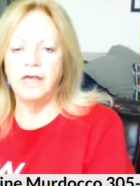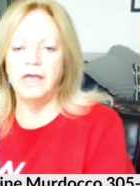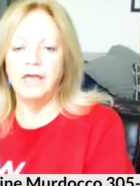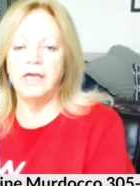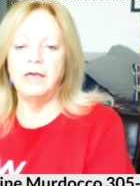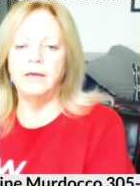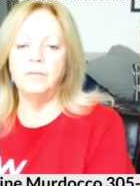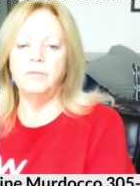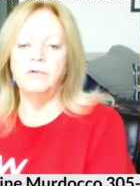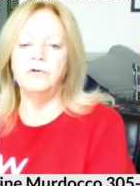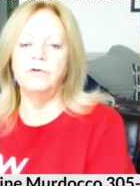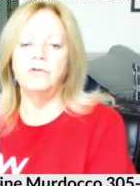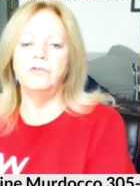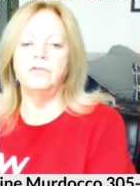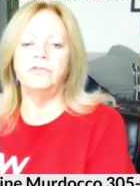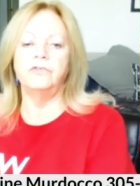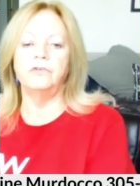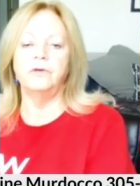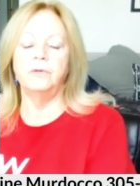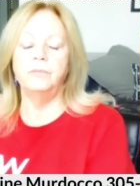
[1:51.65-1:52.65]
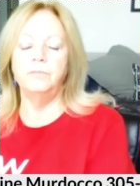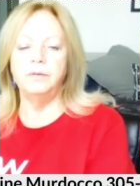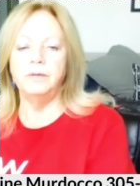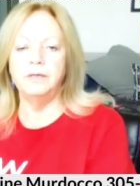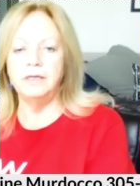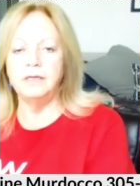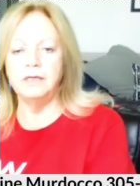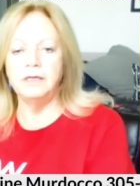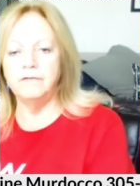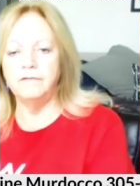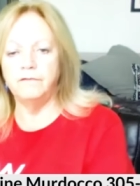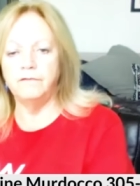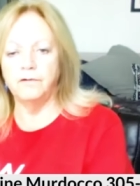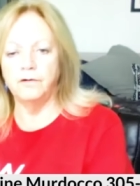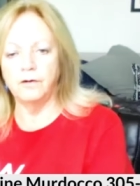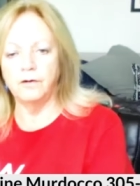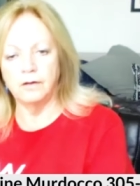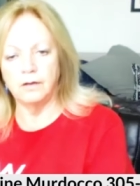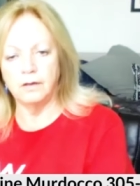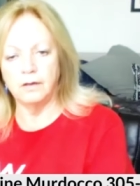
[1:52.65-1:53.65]
It was completely
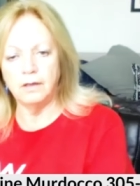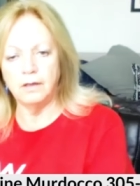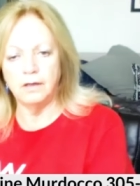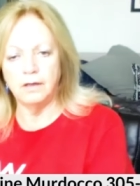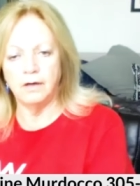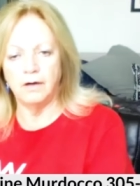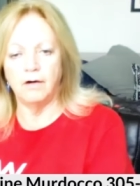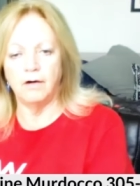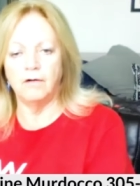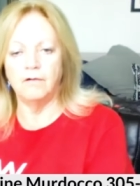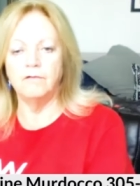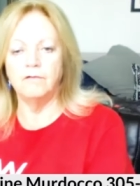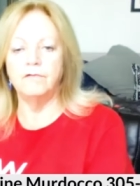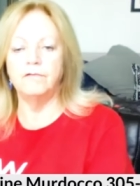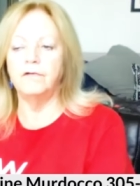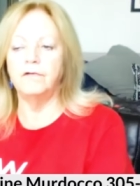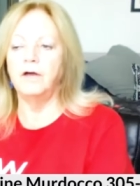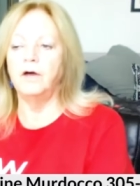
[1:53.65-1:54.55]
full of